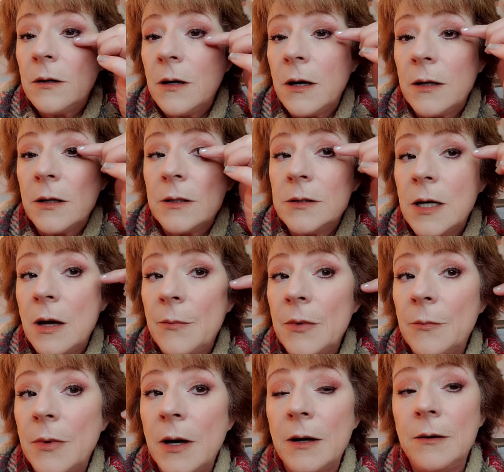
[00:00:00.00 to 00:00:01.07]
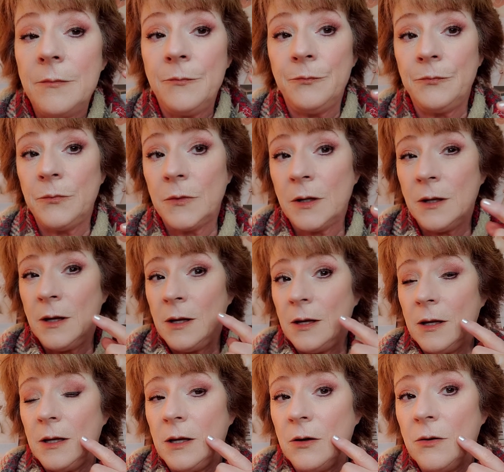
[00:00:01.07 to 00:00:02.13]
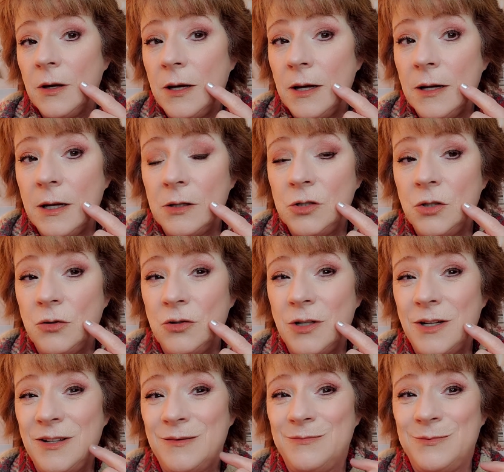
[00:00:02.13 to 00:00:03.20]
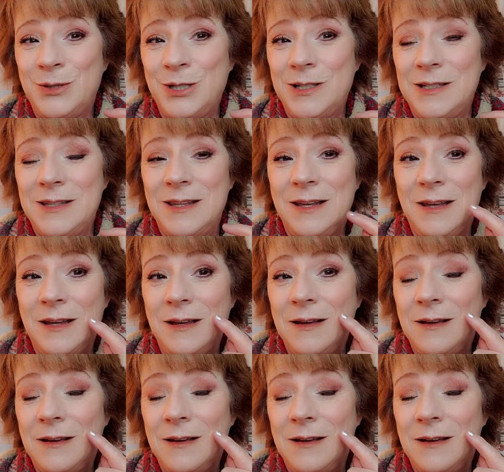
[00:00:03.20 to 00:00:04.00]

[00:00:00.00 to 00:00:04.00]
on the top and bottom. Here again, I showed you I put the